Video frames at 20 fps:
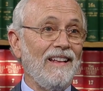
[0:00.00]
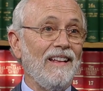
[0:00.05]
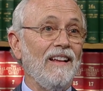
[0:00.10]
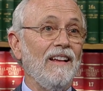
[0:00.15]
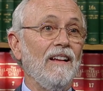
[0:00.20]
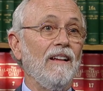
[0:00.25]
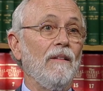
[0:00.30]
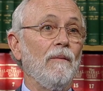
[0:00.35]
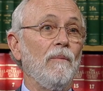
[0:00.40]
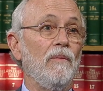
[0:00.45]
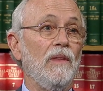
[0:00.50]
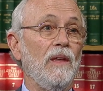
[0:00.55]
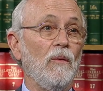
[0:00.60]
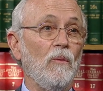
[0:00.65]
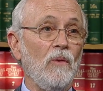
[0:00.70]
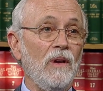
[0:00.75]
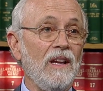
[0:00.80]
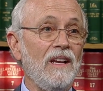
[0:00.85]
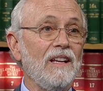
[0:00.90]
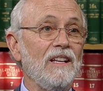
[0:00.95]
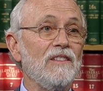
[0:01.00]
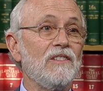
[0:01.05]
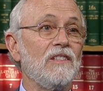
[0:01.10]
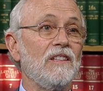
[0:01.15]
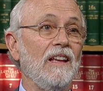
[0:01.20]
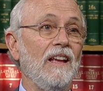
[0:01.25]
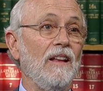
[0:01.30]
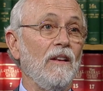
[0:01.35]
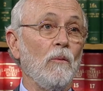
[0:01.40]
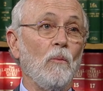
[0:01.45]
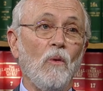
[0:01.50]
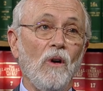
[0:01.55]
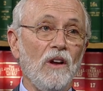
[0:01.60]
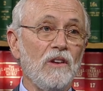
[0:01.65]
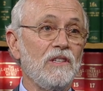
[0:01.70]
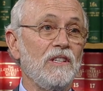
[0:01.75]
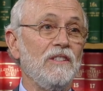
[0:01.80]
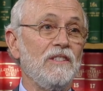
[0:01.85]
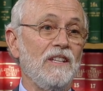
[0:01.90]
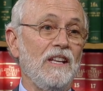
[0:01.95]
That we can stand.
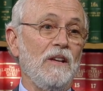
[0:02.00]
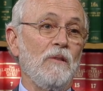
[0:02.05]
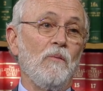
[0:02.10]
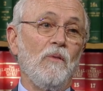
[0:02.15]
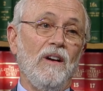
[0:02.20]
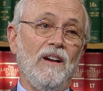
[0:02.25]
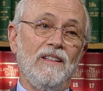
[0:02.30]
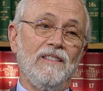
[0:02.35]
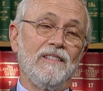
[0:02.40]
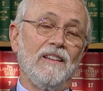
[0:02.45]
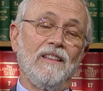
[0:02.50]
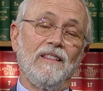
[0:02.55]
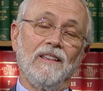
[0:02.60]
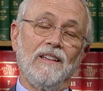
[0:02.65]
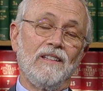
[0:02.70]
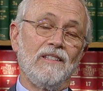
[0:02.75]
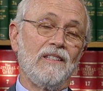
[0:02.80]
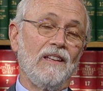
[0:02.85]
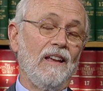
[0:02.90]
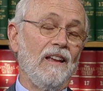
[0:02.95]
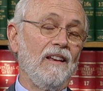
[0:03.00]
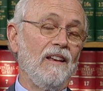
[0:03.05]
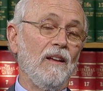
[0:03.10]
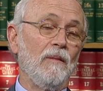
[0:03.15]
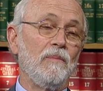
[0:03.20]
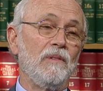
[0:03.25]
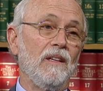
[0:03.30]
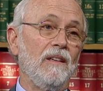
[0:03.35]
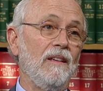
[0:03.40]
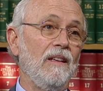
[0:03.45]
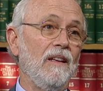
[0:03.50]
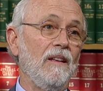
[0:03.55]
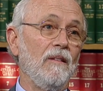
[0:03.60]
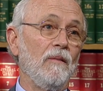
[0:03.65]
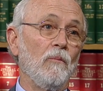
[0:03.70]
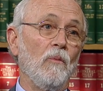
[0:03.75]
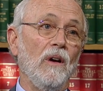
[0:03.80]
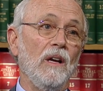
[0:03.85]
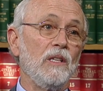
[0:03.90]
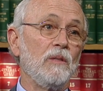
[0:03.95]
Washington State wines, I think, stand up to
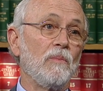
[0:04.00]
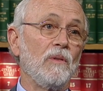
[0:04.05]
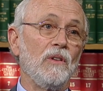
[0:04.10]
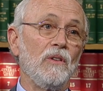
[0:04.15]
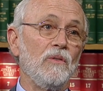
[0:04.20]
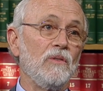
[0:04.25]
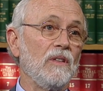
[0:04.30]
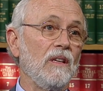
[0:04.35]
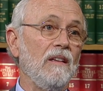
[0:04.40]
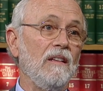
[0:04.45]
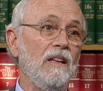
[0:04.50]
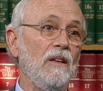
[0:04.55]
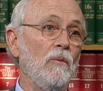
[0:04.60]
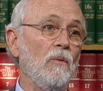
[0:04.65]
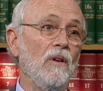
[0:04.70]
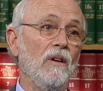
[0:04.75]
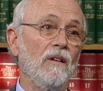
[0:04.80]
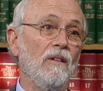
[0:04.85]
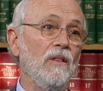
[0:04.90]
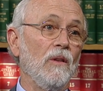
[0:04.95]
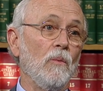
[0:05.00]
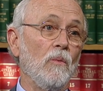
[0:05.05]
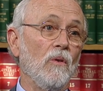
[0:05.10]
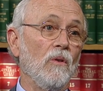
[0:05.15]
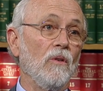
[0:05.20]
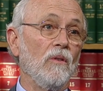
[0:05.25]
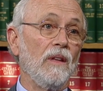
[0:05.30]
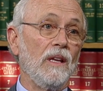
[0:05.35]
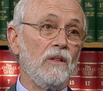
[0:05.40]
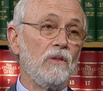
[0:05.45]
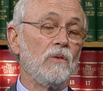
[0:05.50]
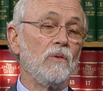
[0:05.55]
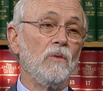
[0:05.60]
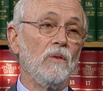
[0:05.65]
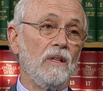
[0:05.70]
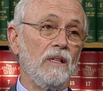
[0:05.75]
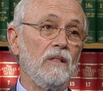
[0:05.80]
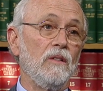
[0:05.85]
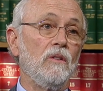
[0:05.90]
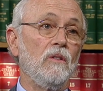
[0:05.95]
wines produced anywhere in the world. They
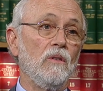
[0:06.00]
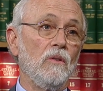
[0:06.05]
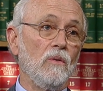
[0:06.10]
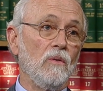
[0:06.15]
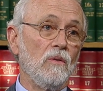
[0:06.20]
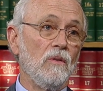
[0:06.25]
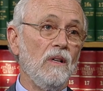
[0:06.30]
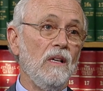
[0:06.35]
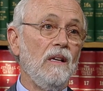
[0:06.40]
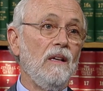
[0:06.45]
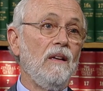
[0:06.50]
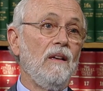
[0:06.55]
truly do.